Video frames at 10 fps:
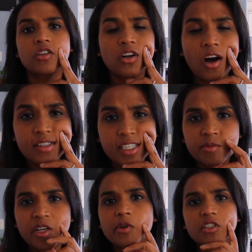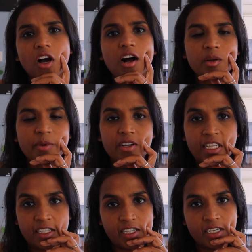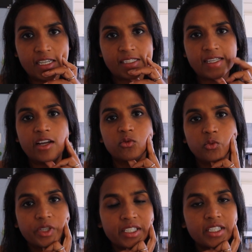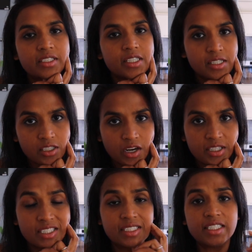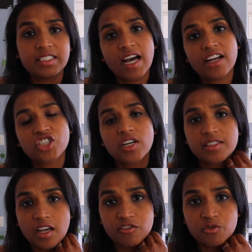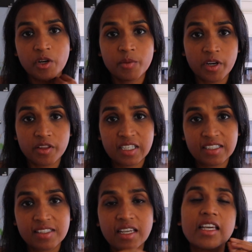the concept I want to talk about here is that we need to start to detach ourselves from our mothers,